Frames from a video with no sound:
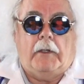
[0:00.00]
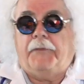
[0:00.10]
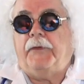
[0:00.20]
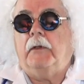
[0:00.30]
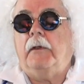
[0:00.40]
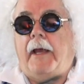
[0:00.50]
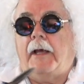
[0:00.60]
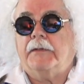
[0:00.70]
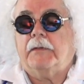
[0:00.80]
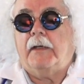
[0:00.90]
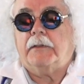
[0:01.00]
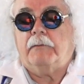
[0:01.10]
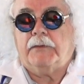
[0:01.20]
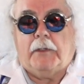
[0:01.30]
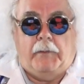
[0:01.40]
cut the glass as it
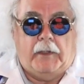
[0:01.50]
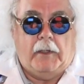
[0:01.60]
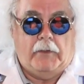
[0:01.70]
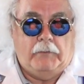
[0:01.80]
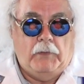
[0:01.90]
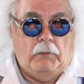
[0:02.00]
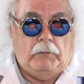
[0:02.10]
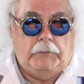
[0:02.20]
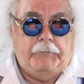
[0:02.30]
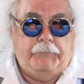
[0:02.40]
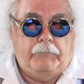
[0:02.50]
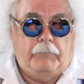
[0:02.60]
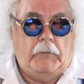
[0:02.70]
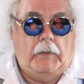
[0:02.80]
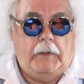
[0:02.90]
was coming out of the mold.
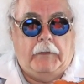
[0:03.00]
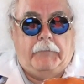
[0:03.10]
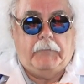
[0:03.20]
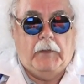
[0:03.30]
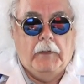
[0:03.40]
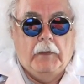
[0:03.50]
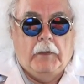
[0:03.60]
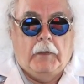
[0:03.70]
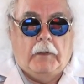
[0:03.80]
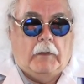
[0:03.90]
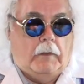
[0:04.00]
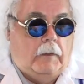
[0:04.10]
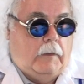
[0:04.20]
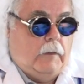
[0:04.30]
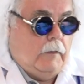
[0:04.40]
Okay.
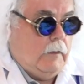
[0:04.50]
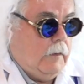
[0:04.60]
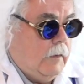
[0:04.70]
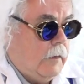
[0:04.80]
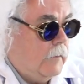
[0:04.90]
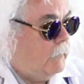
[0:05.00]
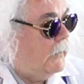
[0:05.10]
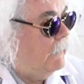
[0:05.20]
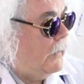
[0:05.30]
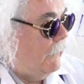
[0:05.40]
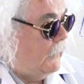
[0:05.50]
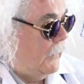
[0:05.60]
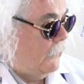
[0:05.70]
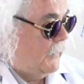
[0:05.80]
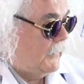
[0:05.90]
I believe we have
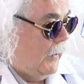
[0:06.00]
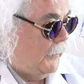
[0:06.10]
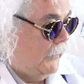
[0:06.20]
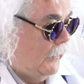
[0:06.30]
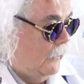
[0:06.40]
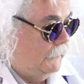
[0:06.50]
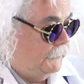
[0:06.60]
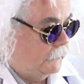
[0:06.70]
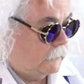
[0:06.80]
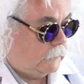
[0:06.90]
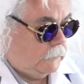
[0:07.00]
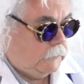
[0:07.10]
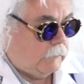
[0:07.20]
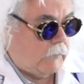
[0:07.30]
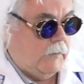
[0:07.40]
another example here.
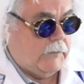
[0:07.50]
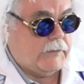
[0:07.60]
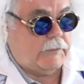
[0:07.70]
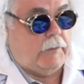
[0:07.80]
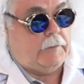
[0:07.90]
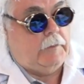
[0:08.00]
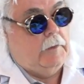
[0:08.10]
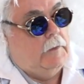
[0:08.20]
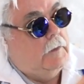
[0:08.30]
In this one,